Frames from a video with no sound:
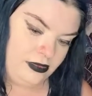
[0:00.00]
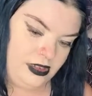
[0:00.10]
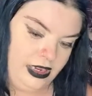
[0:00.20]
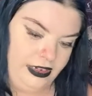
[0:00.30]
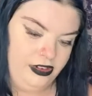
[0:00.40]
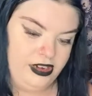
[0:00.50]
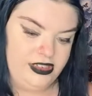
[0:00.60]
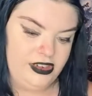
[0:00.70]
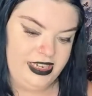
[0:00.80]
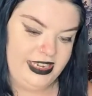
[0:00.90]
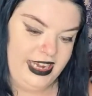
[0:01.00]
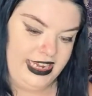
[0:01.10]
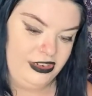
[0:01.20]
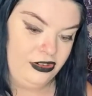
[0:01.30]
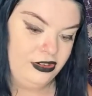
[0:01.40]
And guys, I
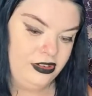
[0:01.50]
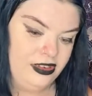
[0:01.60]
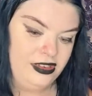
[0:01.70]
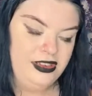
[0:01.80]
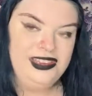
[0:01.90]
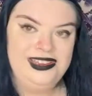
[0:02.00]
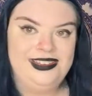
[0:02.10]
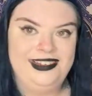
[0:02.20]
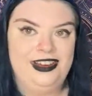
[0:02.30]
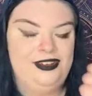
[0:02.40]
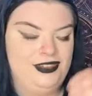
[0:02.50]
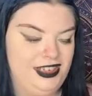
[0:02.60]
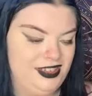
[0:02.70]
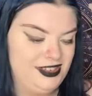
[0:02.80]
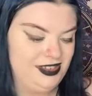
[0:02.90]
cannot get over
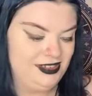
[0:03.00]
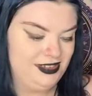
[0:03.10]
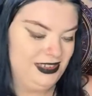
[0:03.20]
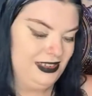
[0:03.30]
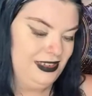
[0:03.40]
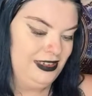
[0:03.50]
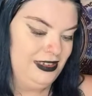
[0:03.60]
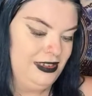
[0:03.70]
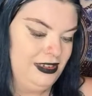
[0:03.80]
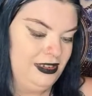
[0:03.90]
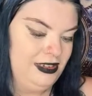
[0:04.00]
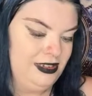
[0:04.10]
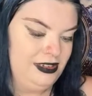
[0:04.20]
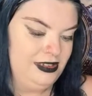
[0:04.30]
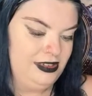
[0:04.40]
this.
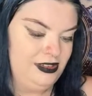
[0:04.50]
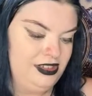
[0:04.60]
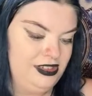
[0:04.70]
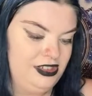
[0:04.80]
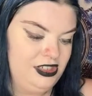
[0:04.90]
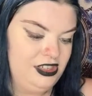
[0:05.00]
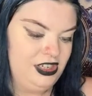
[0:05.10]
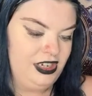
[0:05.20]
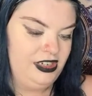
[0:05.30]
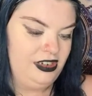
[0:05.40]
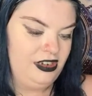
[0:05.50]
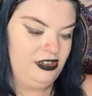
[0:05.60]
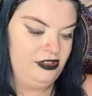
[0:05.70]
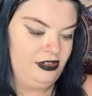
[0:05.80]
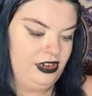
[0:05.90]
So this is the shade
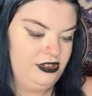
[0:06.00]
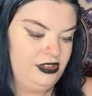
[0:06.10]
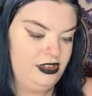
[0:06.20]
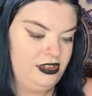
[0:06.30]
Underground.